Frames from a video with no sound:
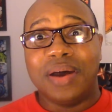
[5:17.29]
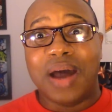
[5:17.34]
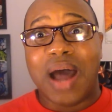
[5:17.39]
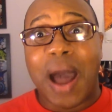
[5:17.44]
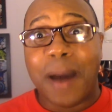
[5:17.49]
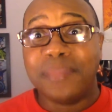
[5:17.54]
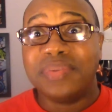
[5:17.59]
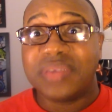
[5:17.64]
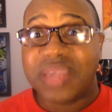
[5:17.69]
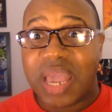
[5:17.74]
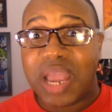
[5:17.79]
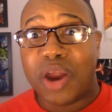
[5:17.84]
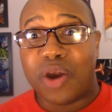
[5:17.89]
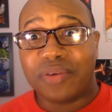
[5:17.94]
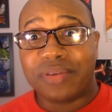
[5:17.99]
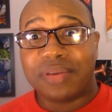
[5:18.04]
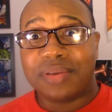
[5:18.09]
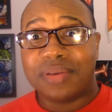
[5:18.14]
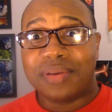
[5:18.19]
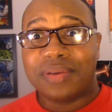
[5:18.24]
I'm
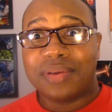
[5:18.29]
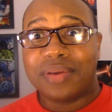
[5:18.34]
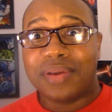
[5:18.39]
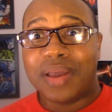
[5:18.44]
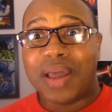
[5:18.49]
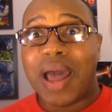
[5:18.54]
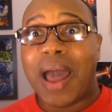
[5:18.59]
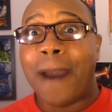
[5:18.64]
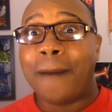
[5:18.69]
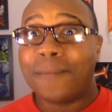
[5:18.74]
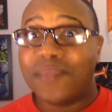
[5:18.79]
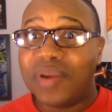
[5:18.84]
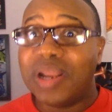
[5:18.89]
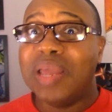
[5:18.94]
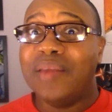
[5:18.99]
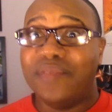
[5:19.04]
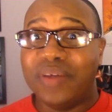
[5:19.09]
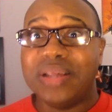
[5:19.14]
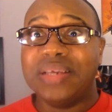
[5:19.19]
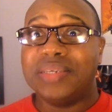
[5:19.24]
scared. I'm
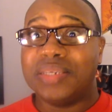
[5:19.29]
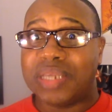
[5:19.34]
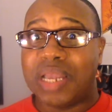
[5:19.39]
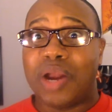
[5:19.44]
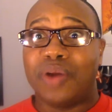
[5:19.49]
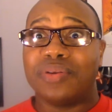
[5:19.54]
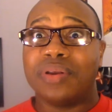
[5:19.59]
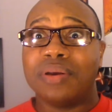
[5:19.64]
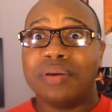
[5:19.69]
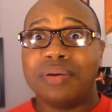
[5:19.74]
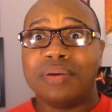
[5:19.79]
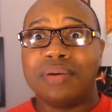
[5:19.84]
really, really scared.